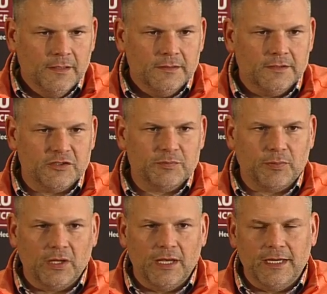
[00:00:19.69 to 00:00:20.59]

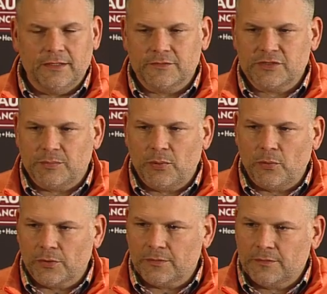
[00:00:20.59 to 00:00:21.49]
display of
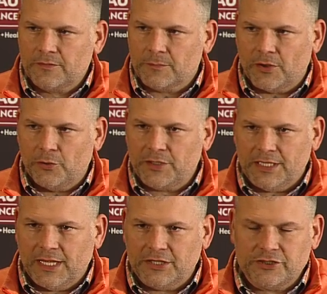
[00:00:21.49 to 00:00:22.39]
support from the Hokie
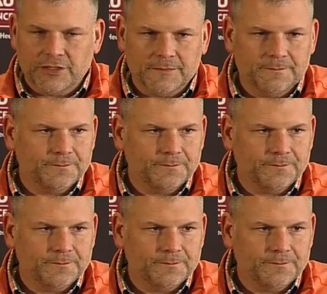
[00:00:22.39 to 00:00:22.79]
Nation